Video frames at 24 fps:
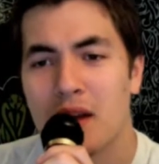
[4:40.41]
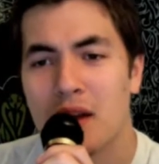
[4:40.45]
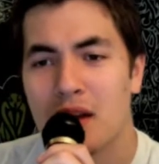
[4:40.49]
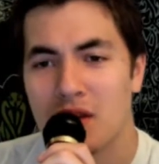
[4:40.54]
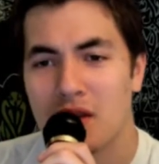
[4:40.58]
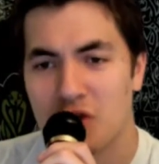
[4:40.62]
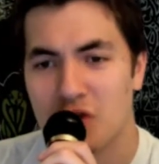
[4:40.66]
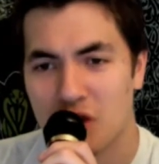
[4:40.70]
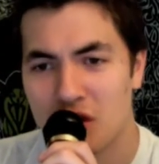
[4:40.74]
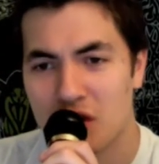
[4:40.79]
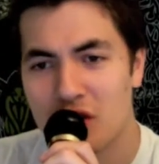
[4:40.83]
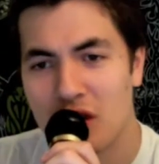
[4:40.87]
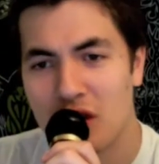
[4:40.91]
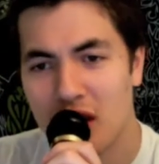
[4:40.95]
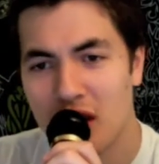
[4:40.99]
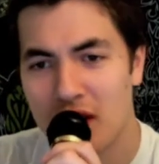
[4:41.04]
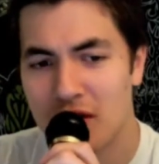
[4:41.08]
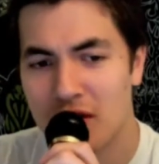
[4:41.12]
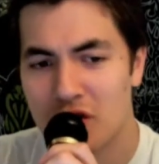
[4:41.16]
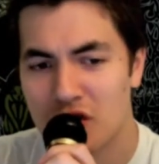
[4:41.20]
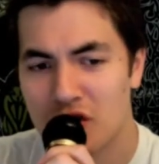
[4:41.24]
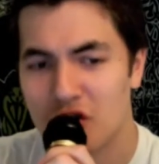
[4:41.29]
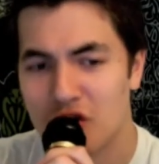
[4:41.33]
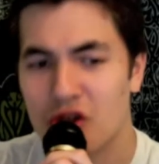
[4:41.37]
Just like
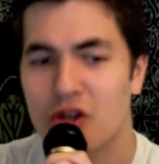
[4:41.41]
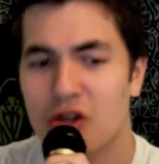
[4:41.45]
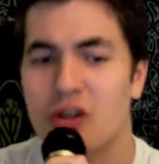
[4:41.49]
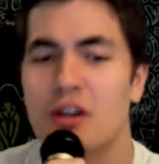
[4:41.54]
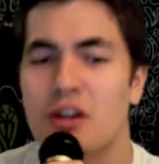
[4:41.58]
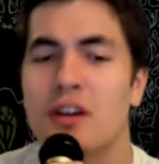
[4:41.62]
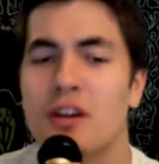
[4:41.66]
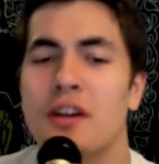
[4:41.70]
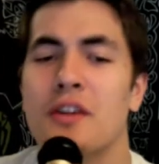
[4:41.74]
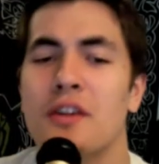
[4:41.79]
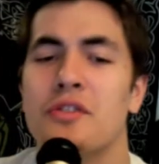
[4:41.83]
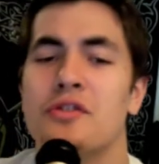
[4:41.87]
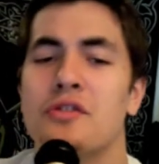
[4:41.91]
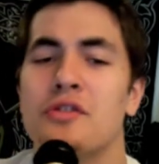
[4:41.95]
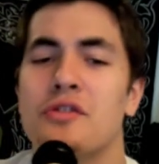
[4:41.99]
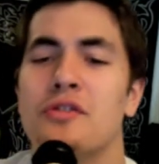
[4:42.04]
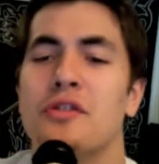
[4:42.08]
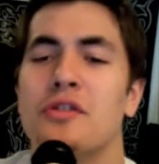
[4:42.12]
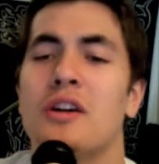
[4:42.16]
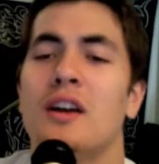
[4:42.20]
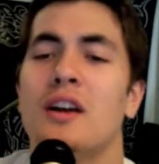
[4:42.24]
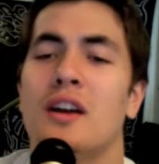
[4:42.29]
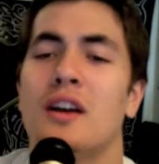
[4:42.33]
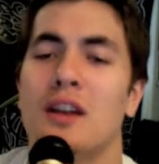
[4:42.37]
Turkish
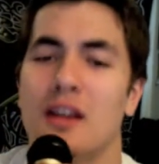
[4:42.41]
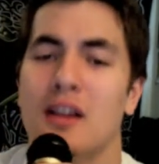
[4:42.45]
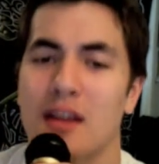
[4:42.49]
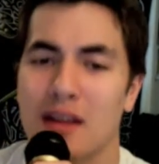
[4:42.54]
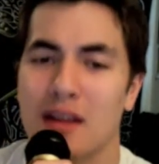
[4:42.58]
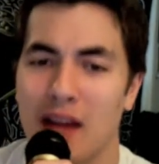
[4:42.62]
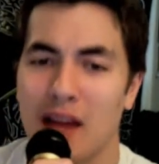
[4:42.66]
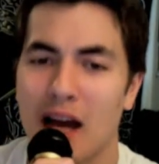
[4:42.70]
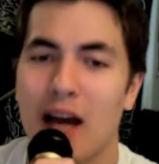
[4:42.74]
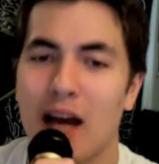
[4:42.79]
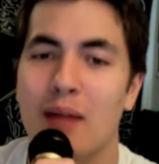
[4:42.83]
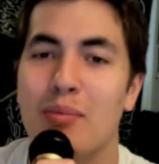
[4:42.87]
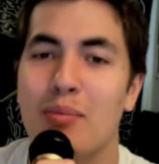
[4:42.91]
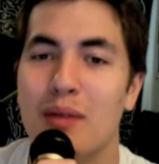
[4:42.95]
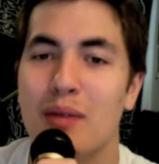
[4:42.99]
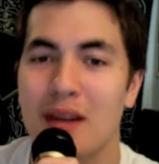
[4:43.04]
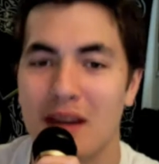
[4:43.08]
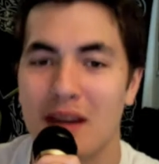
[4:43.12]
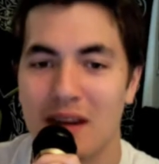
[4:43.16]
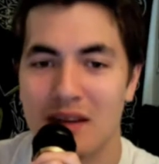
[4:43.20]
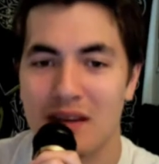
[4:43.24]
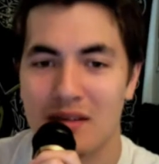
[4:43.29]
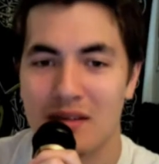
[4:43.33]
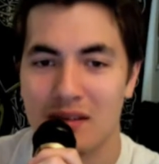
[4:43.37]
lobbying
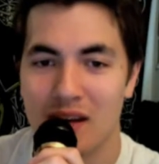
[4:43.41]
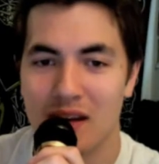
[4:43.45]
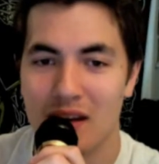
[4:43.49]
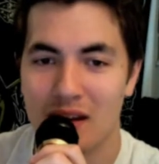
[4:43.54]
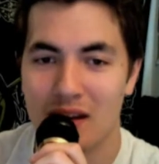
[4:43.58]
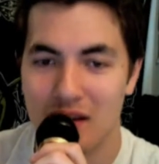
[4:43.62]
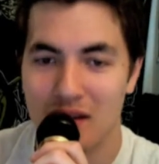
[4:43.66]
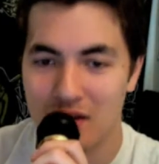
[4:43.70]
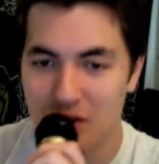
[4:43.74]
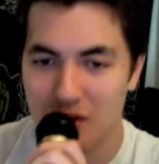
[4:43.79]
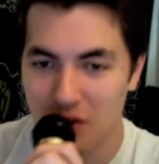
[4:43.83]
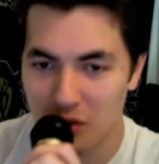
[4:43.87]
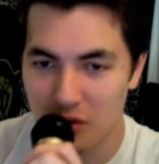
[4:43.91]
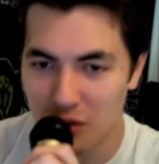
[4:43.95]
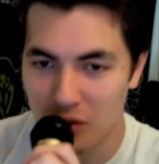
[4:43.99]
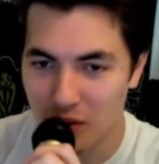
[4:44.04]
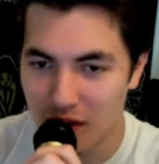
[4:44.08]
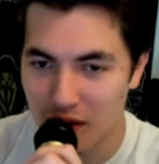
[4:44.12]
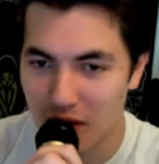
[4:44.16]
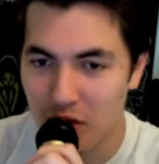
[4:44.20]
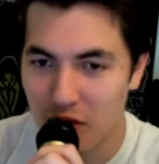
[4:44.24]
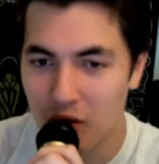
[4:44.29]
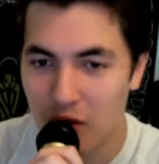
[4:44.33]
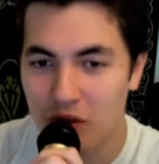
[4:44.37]
is needed to
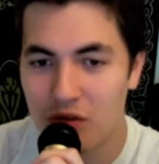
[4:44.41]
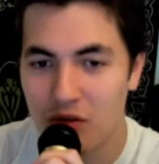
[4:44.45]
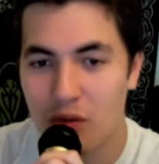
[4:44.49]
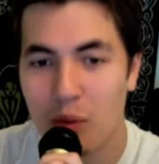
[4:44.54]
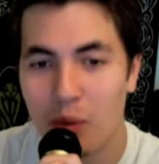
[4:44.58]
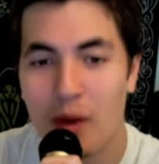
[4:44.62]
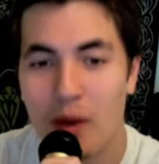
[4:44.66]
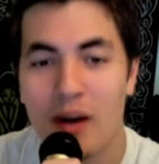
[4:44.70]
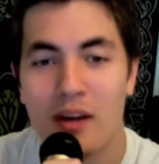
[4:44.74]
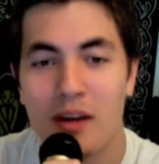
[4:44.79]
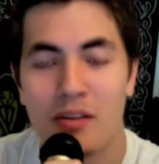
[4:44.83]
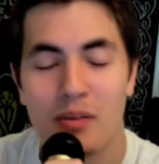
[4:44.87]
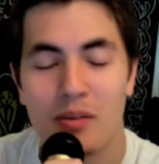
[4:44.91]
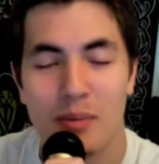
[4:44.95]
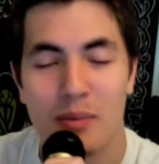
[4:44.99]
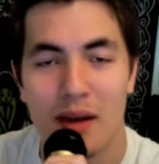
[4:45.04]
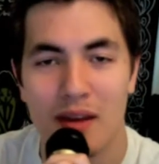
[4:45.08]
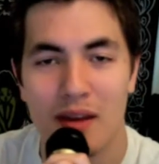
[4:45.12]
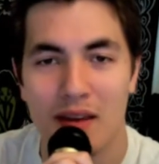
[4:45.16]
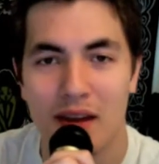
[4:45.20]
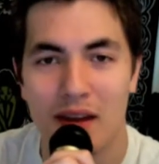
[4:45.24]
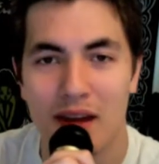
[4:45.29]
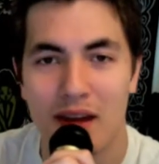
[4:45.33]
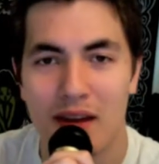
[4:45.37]
increase awareness about
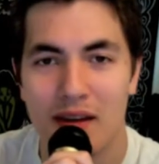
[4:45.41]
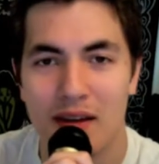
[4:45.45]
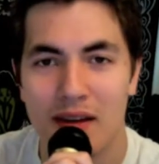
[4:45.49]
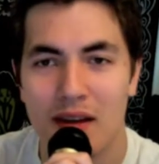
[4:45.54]
that.